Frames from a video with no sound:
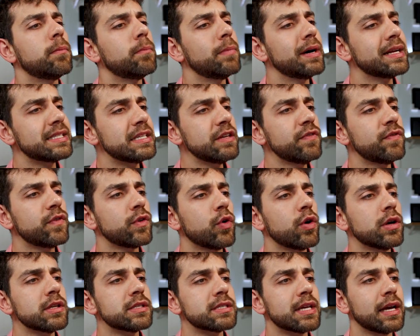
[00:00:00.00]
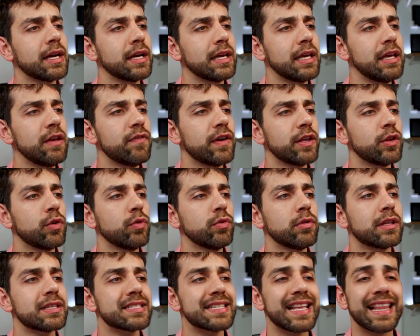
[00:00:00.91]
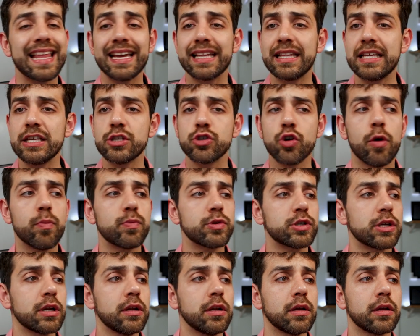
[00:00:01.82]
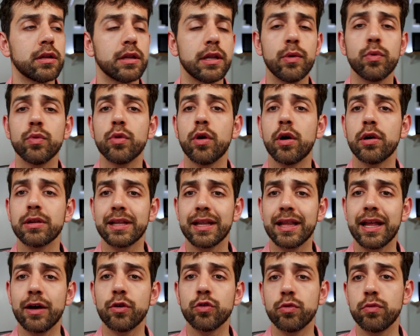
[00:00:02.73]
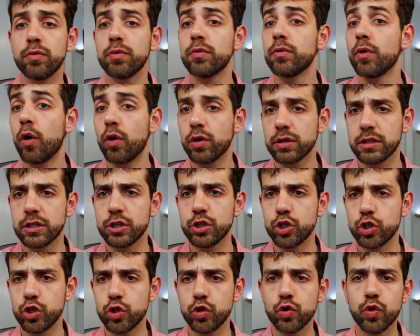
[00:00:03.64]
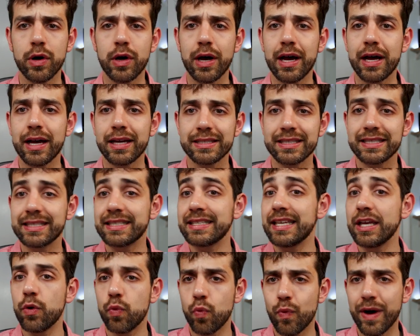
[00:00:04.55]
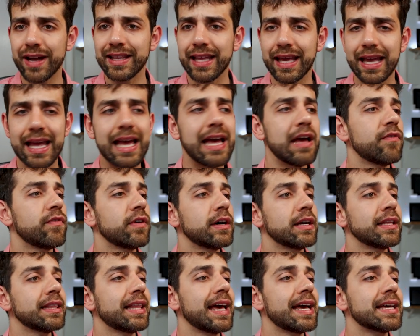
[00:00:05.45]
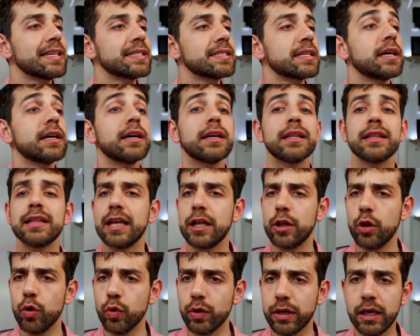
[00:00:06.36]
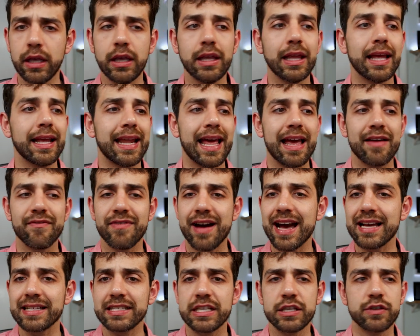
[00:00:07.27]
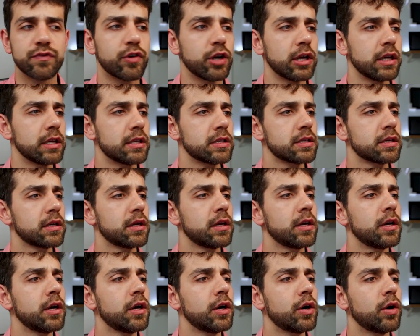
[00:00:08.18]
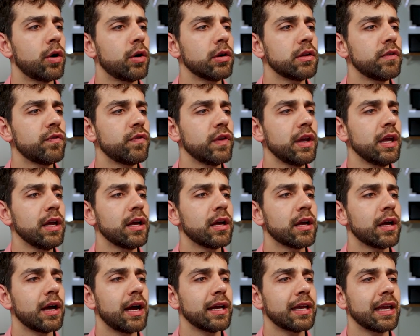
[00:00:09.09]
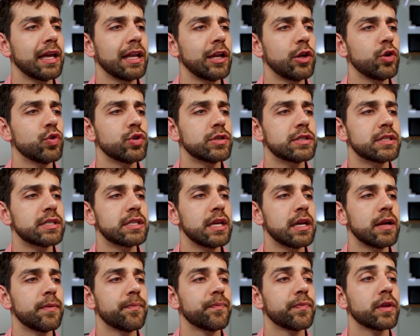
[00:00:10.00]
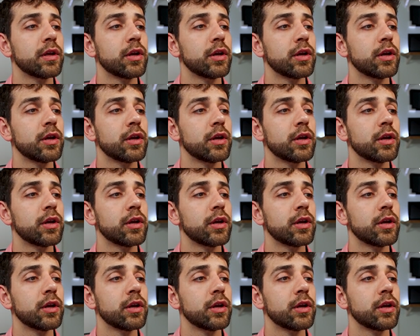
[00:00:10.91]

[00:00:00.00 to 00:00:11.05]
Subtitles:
But if not, if I don't select this option, they will not allow others to see what I have unless they log in and have access for it. Other thing, I can use the